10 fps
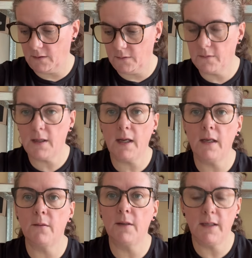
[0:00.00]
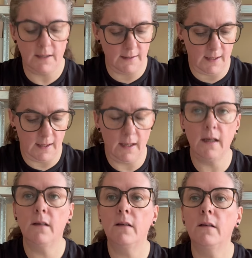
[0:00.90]
Okay, we're nearly there.
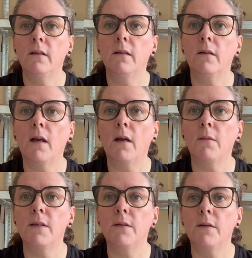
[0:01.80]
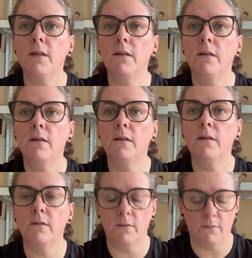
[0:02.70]
How are we doing?
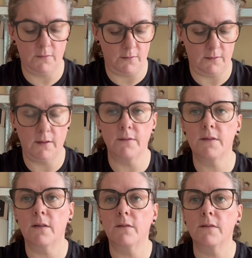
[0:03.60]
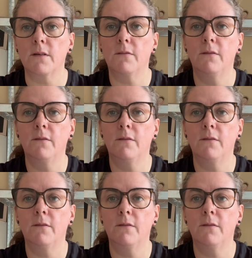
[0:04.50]
Oh, I can't tell because